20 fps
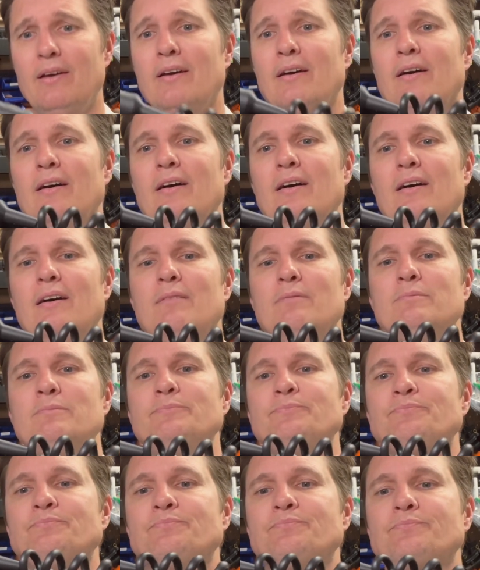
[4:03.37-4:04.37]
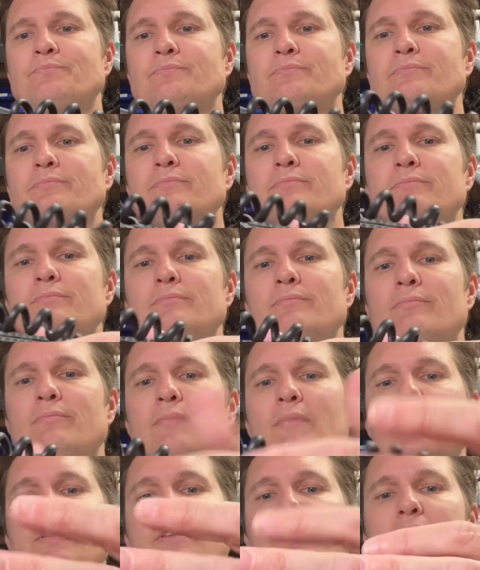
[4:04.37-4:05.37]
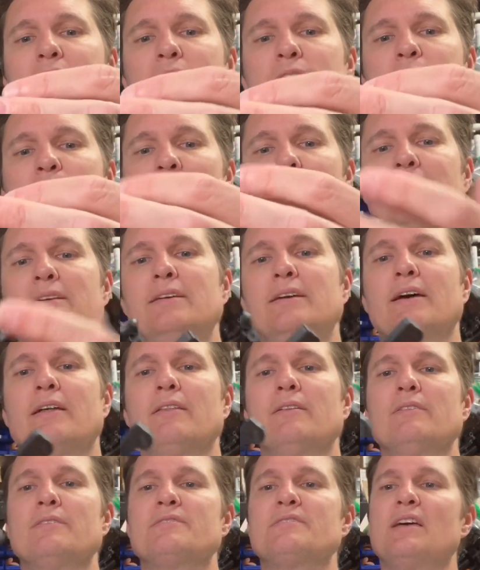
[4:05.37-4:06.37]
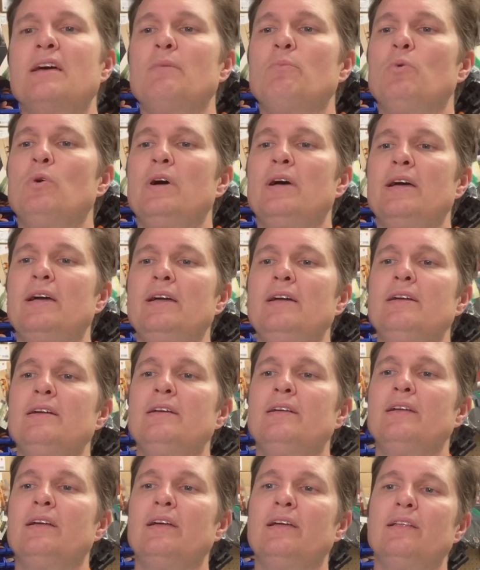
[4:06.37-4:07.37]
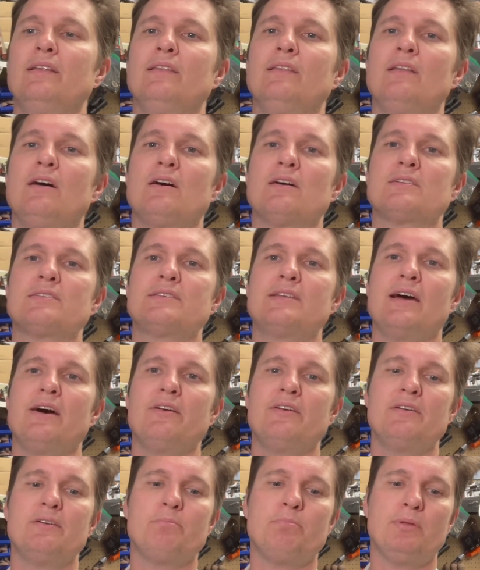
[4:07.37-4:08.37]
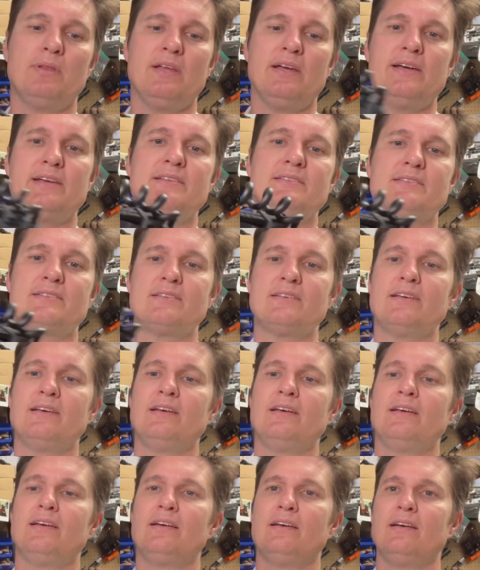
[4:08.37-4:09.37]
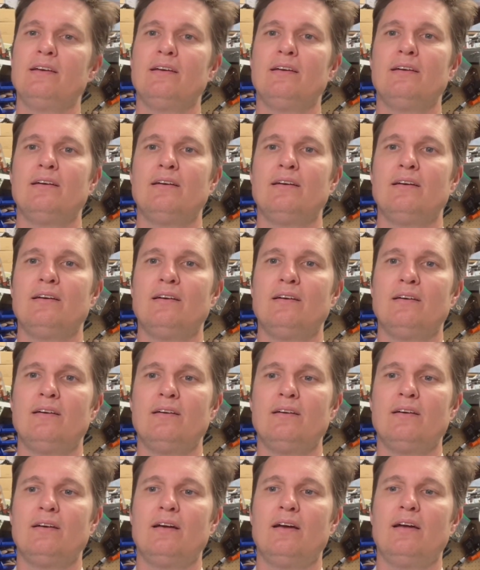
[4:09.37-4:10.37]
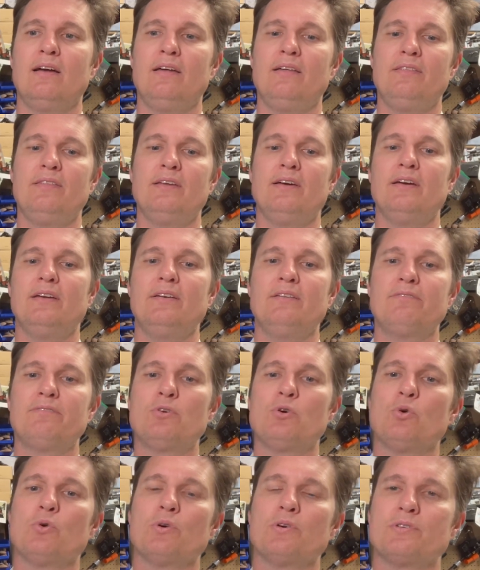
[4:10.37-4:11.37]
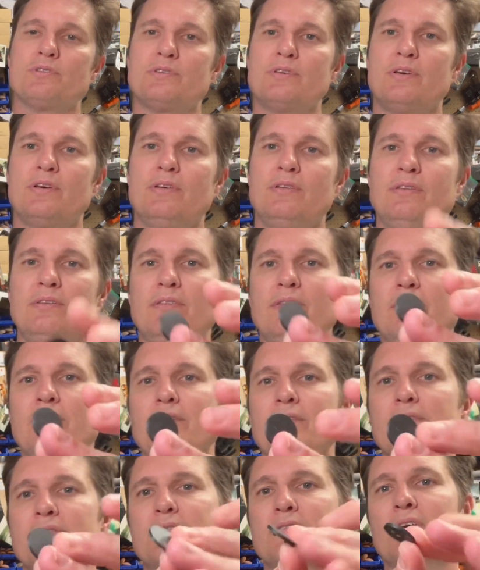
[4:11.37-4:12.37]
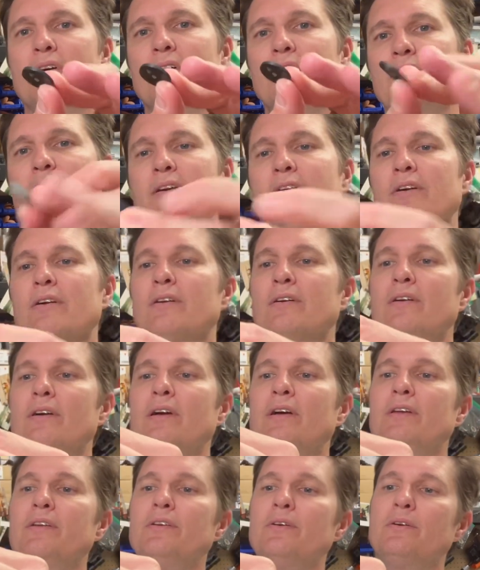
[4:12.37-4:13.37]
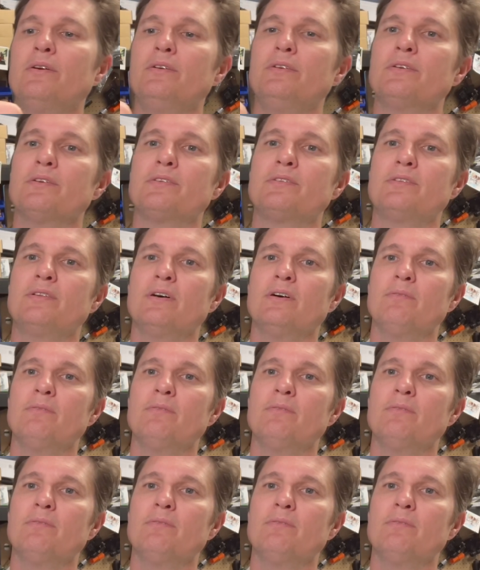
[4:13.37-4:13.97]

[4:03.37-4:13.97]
And then it goes back together the same way. It locks down into place. And then, of course, there's here, and you can just,